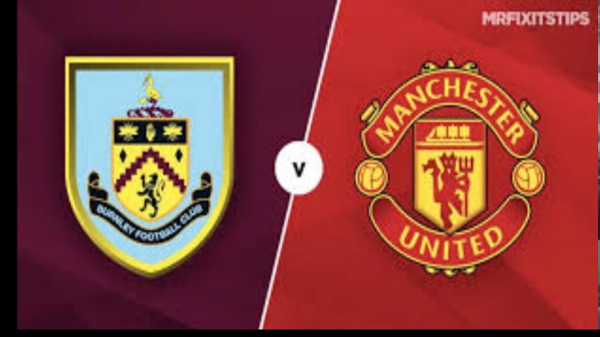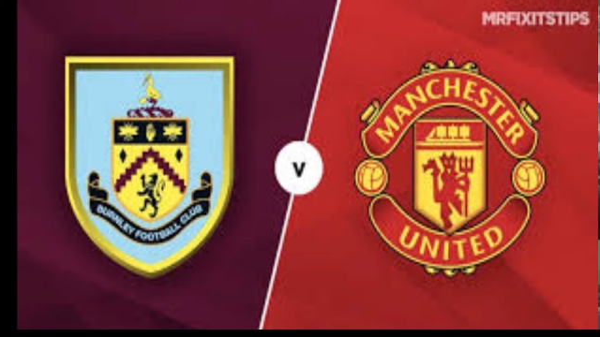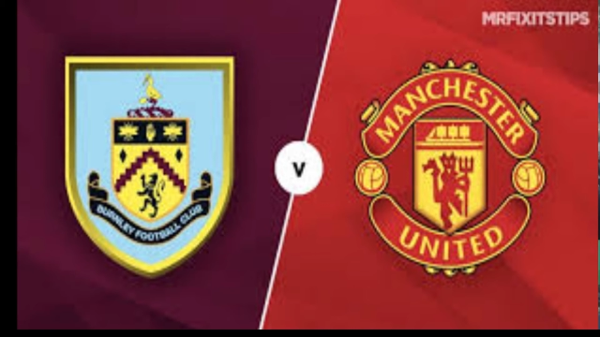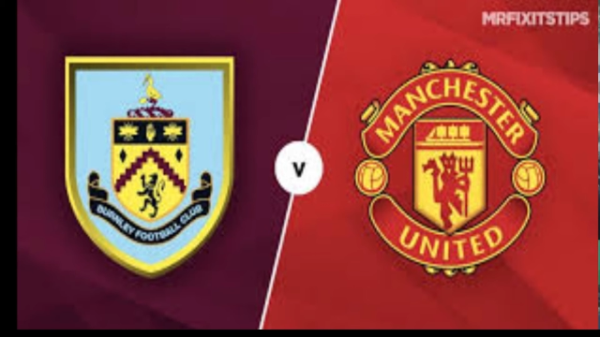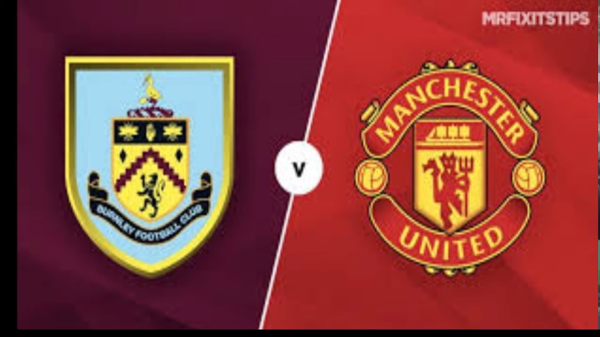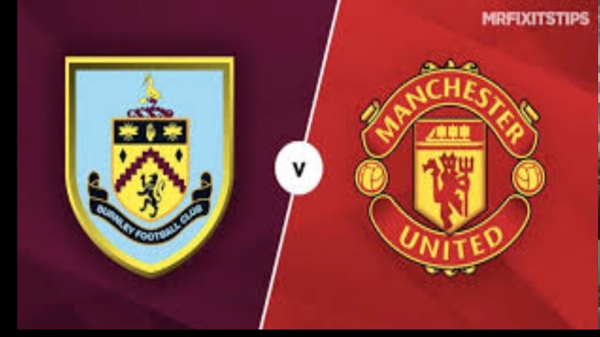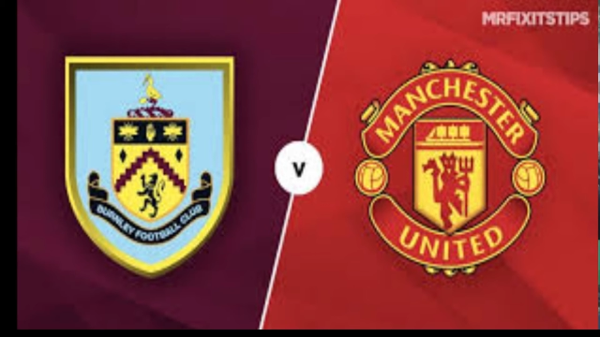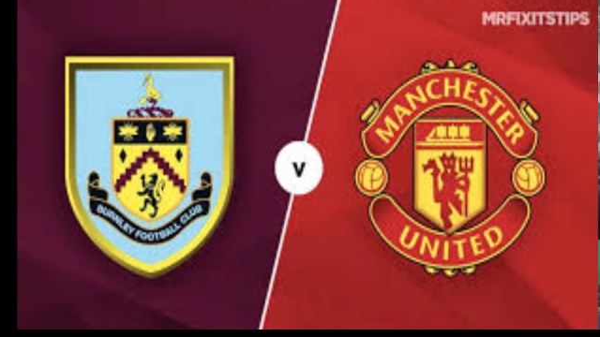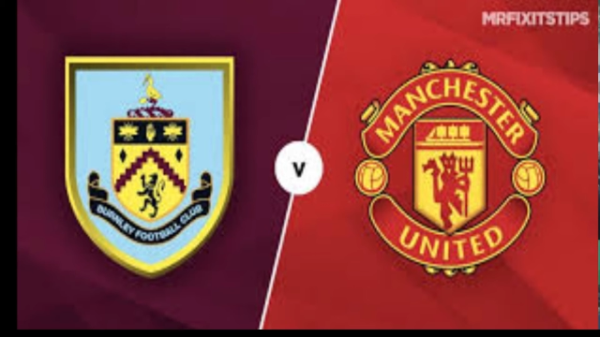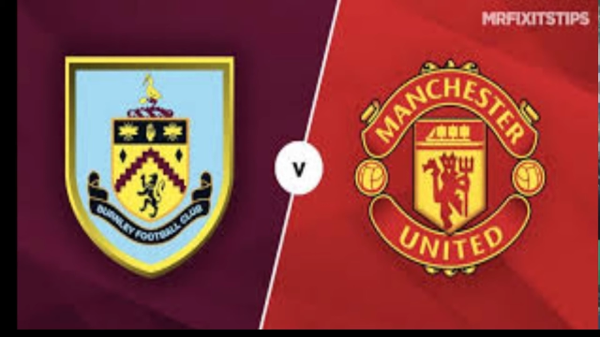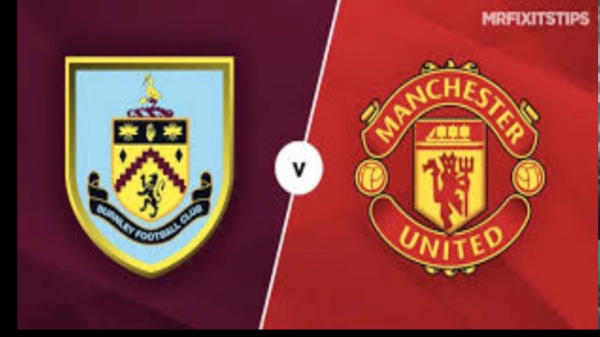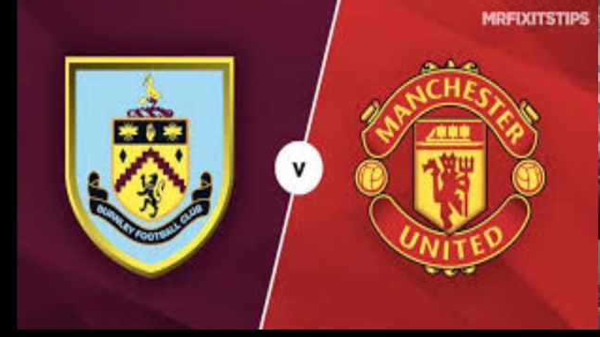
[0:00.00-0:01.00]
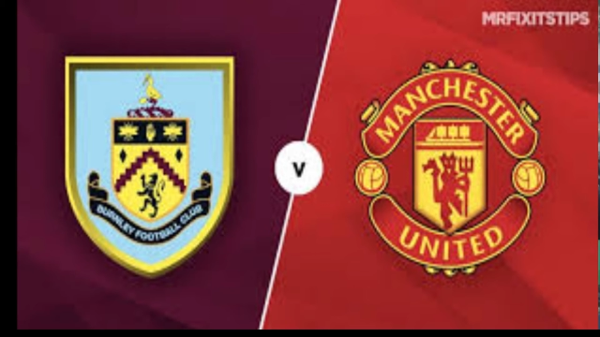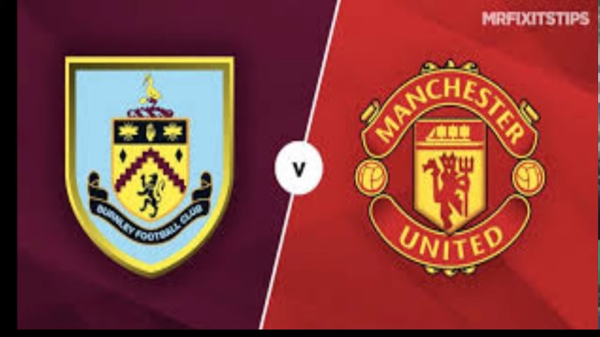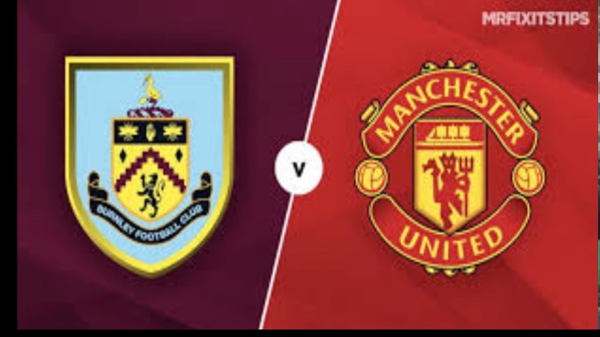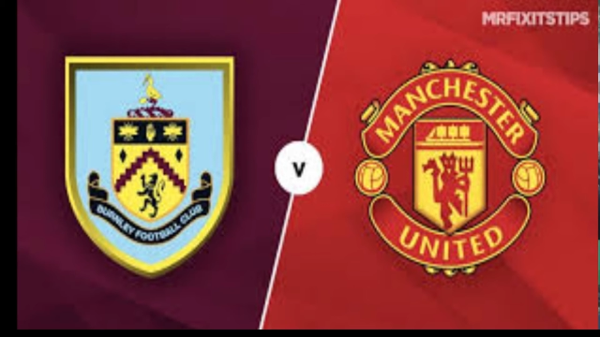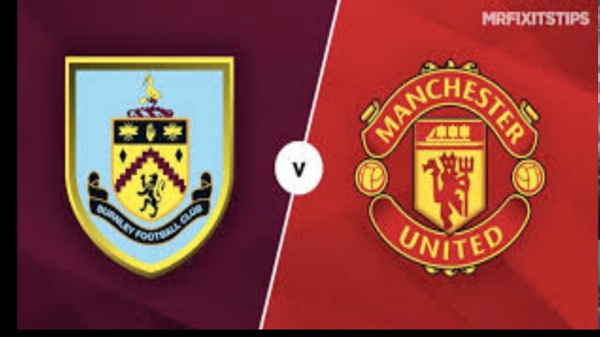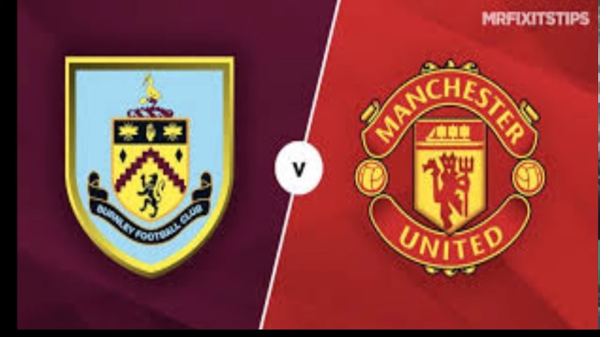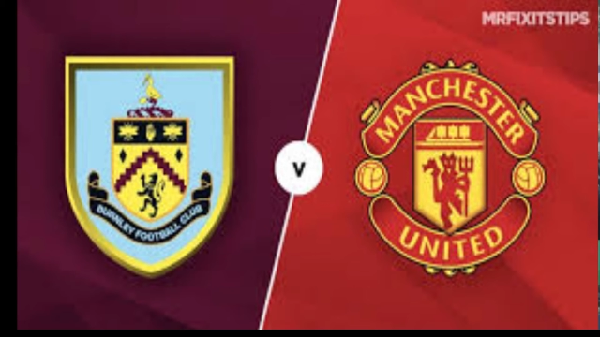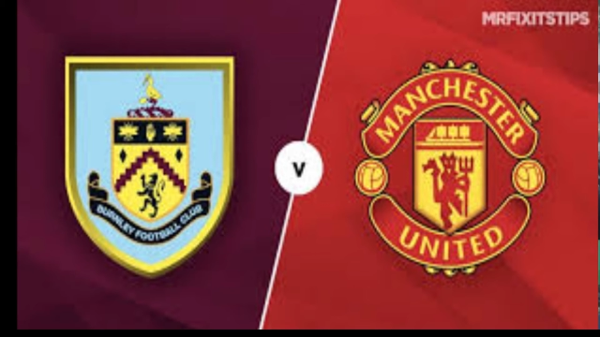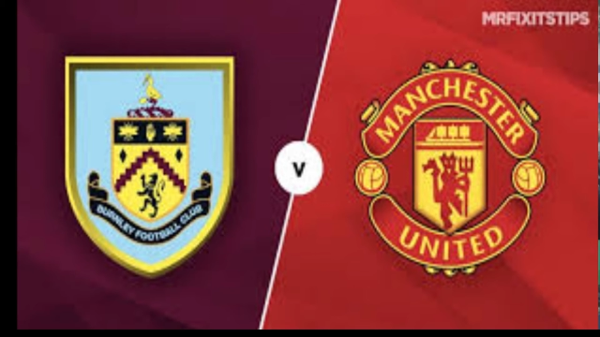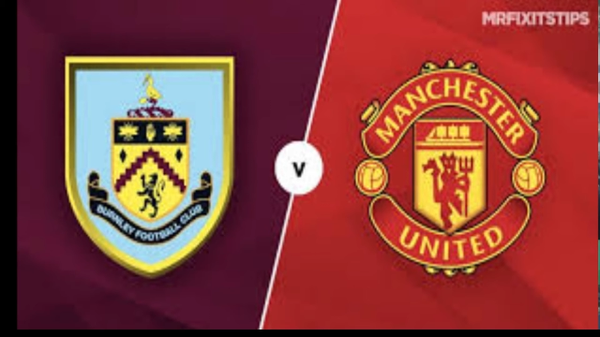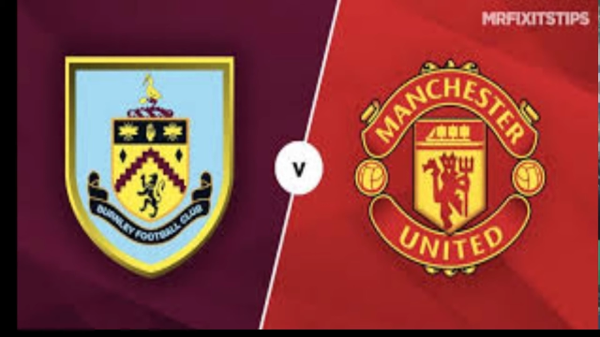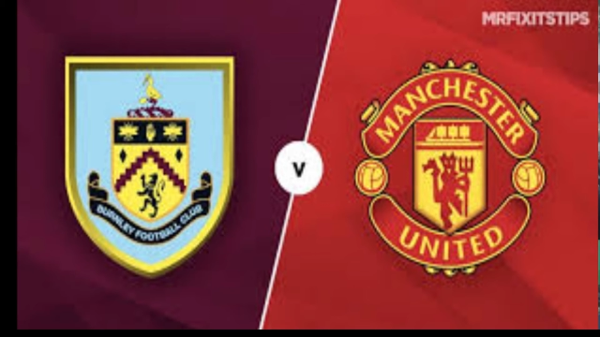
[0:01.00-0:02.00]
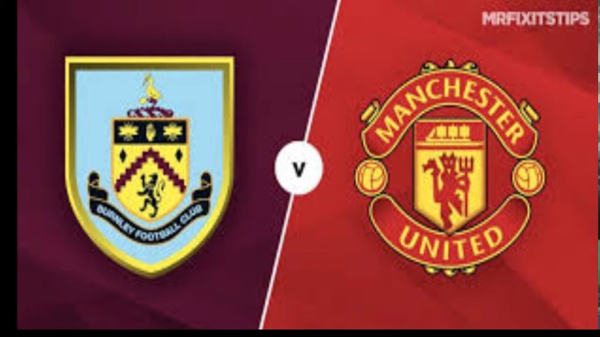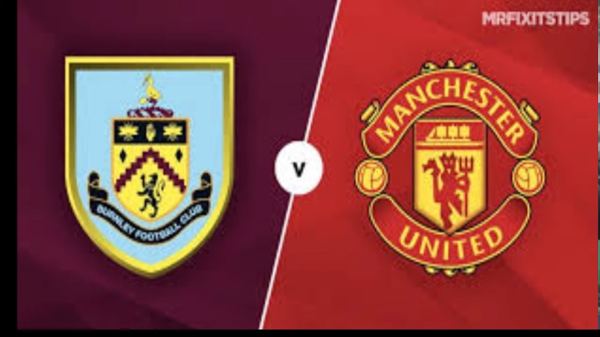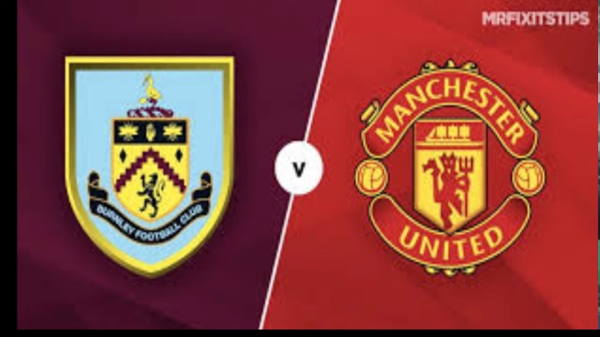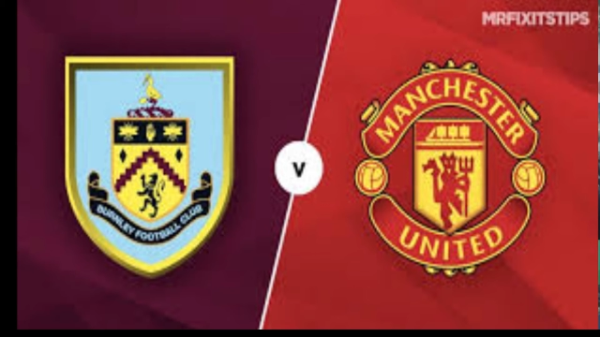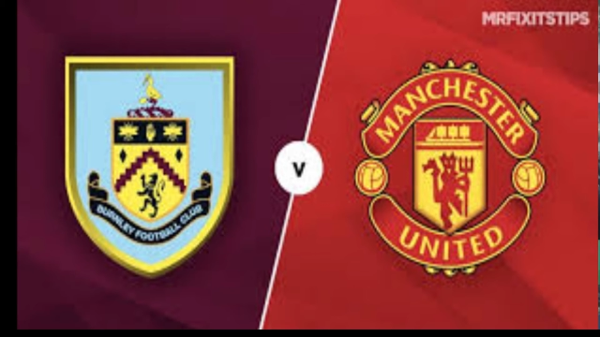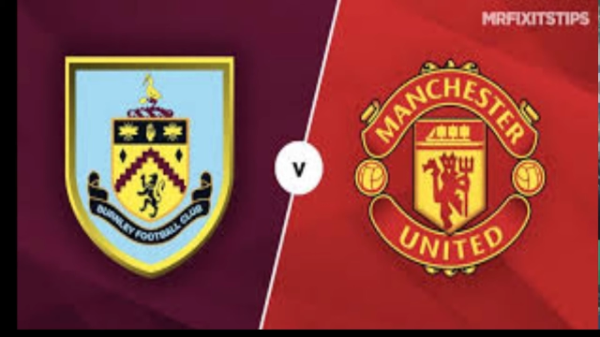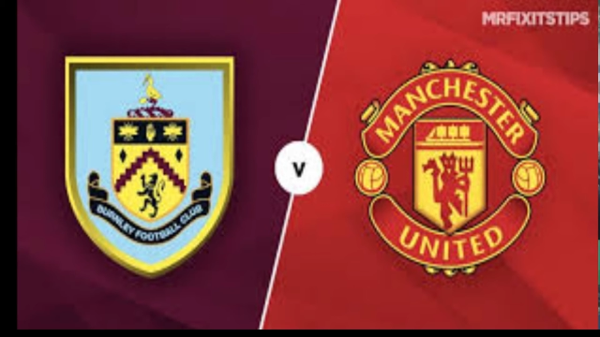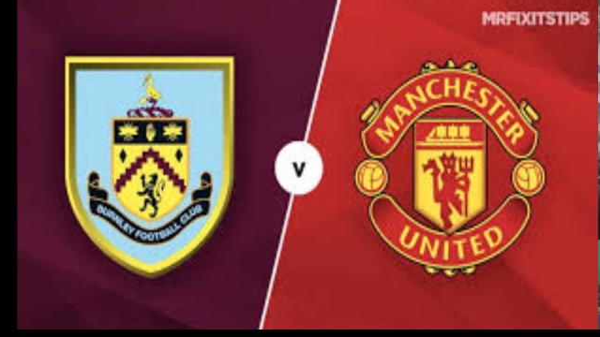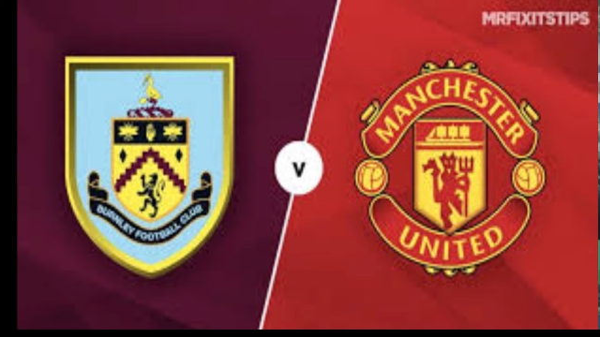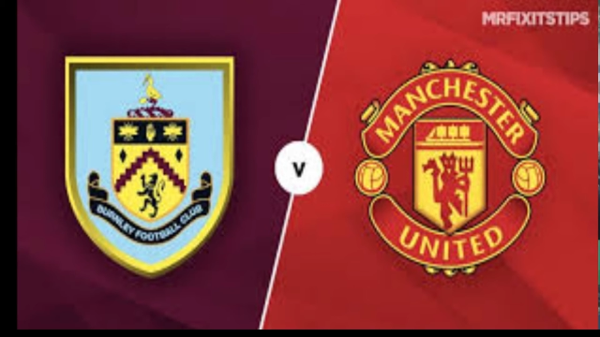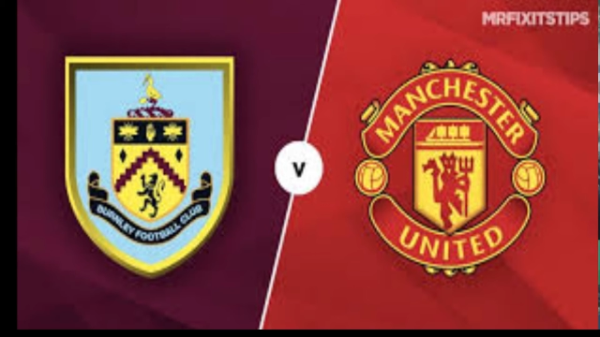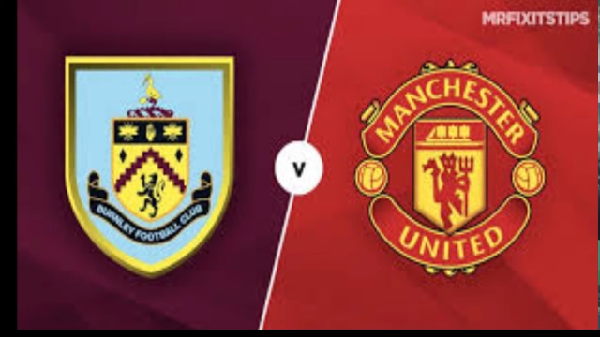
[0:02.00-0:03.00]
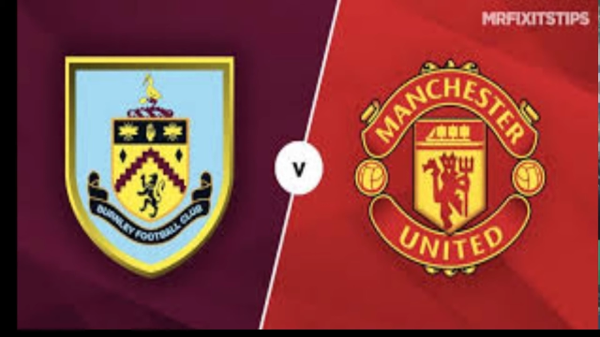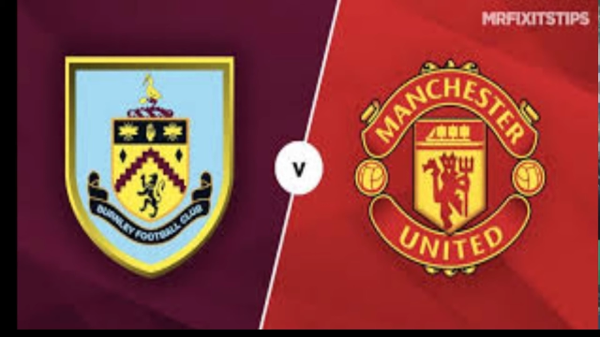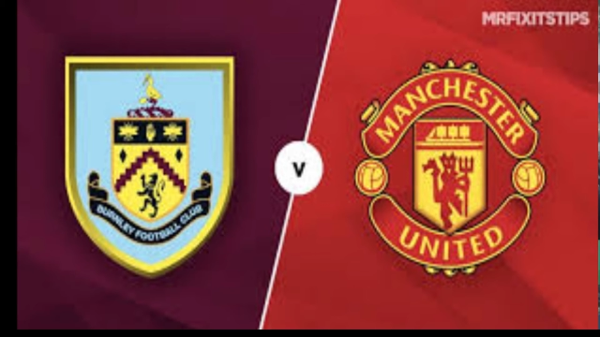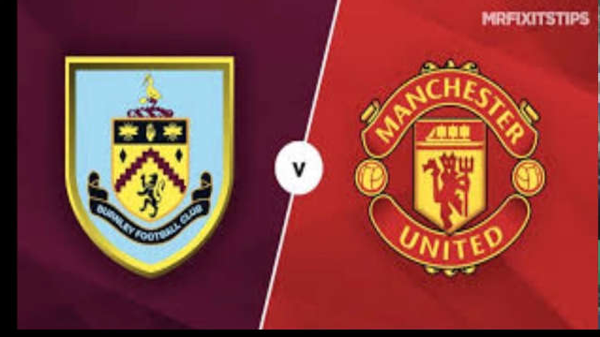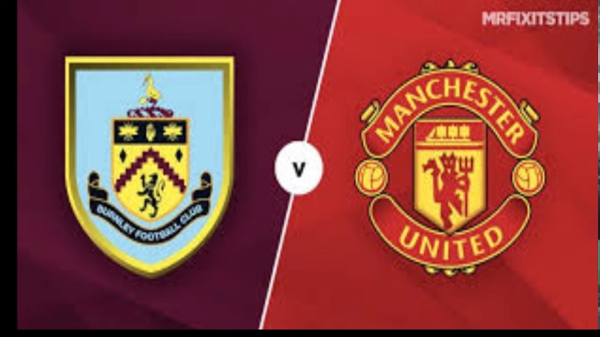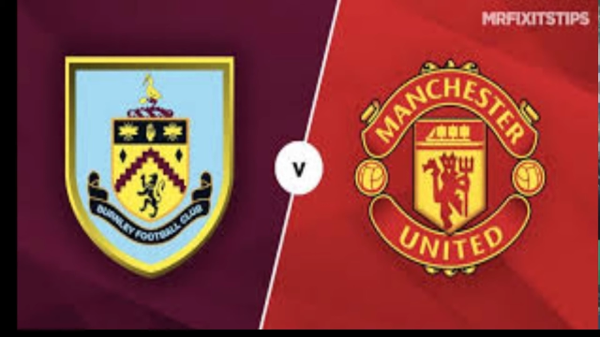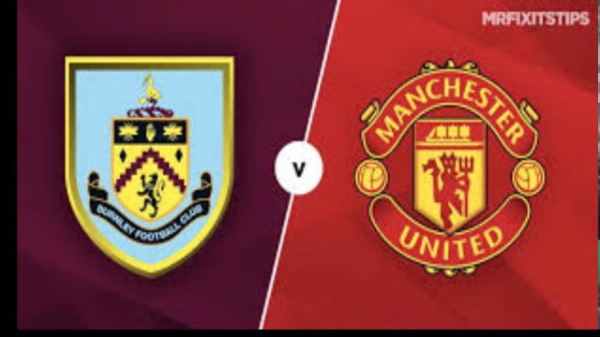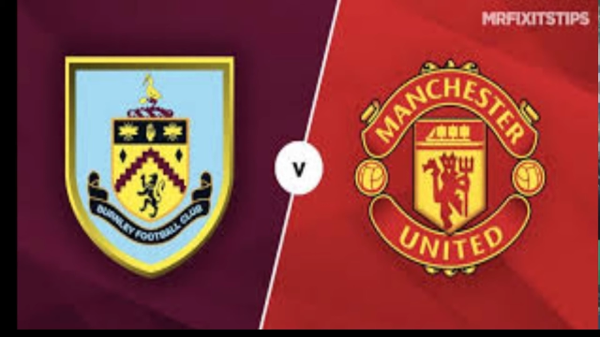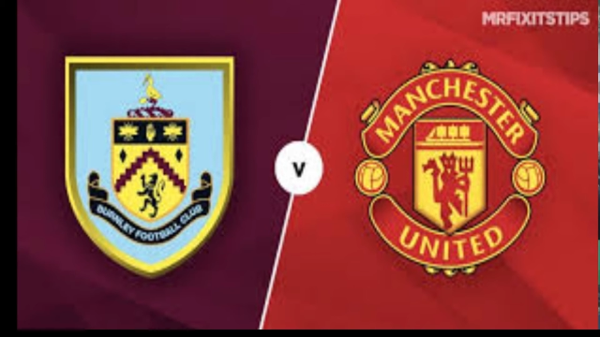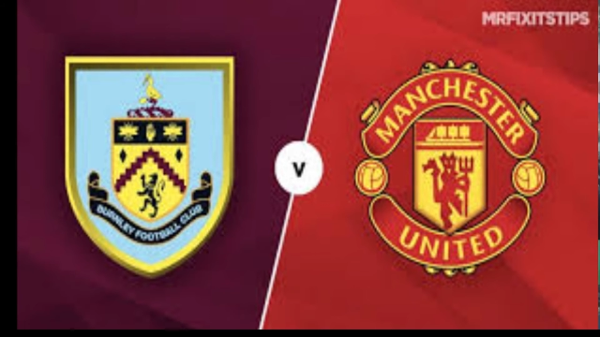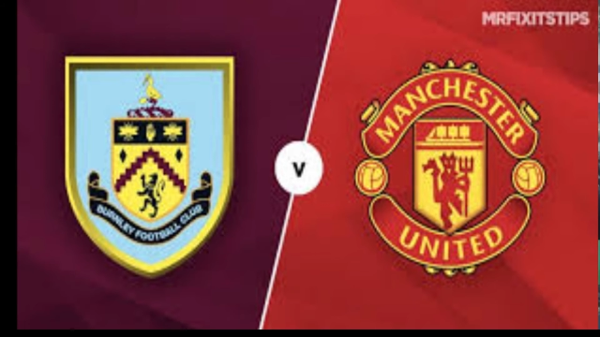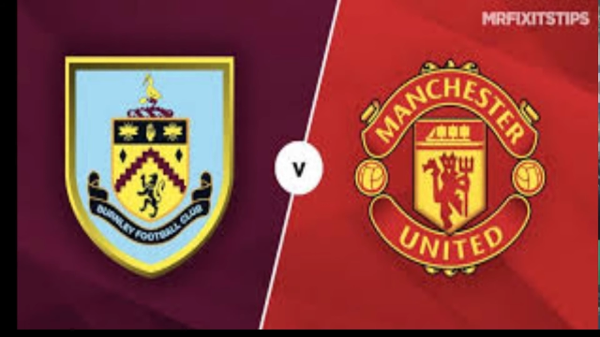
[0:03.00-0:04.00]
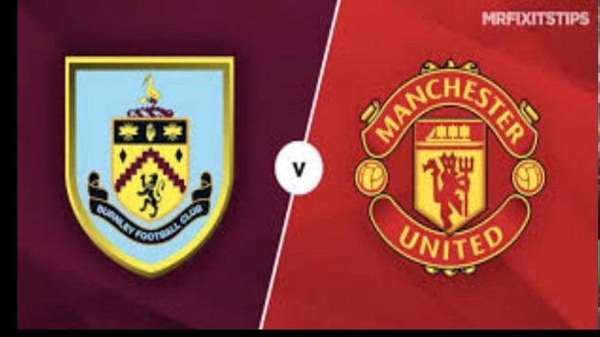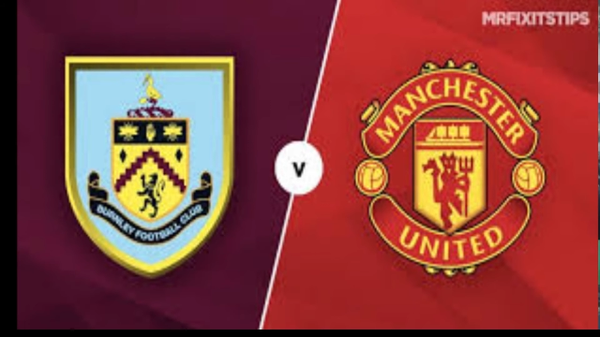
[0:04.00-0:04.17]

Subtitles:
[unreadable: no face in view]